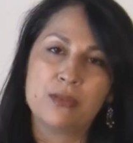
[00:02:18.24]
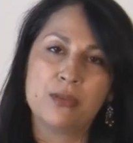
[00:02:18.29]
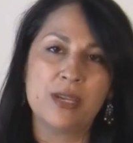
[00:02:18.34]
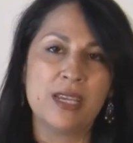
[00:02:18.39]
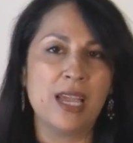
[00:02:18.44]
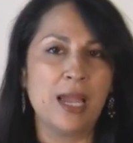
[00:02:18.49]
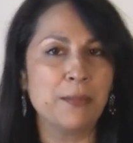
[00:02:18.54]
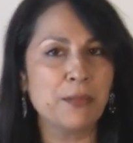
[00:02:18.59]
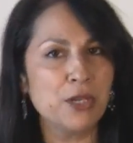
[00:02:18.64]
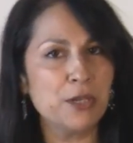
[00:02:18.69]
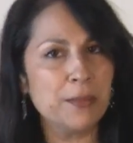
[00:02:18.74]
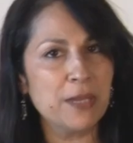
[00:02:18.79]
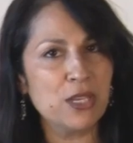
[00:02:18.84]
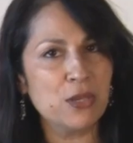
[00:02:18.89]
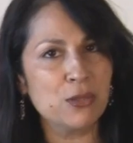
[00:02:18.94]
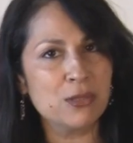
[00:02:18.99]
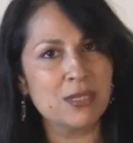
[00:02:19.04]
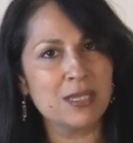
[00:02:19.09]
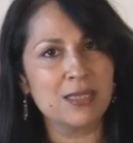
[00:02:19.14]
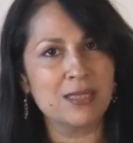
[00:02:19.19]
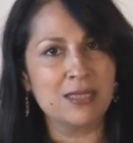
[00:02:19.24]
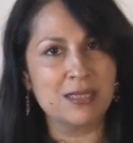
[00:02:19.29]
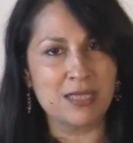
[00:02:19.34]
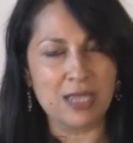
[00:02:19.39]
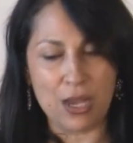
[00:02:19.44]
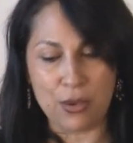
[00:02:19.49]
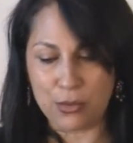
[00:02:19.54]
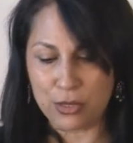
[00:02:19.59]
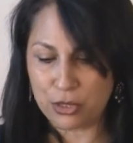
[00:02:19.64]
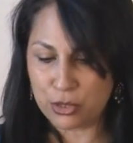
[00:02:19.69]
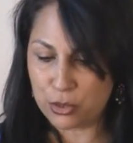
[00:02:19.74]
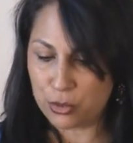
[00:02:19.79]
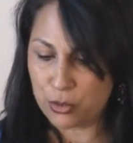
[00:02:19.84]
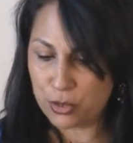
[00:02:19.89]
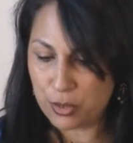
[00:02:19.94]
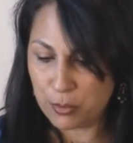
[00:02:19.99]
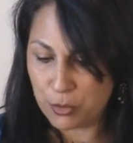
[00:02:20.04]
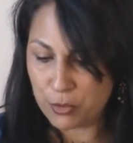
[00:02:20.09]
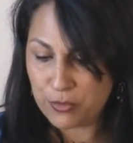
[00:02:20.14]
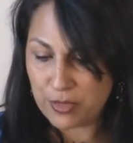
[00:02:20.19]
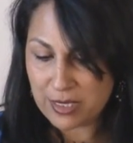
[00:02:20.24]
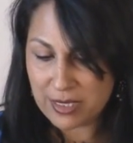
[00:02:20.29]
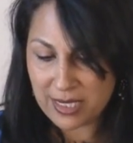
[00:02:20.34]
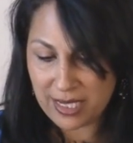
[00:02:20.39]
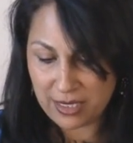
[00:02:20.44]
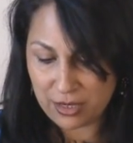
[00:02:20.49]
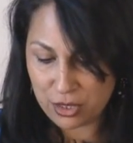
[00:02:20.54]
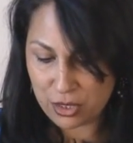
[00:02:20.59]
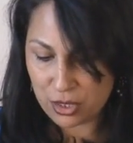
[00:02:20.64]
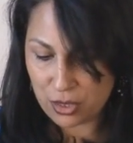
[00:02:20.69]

3, I'm going to be using the towel to remove the skin.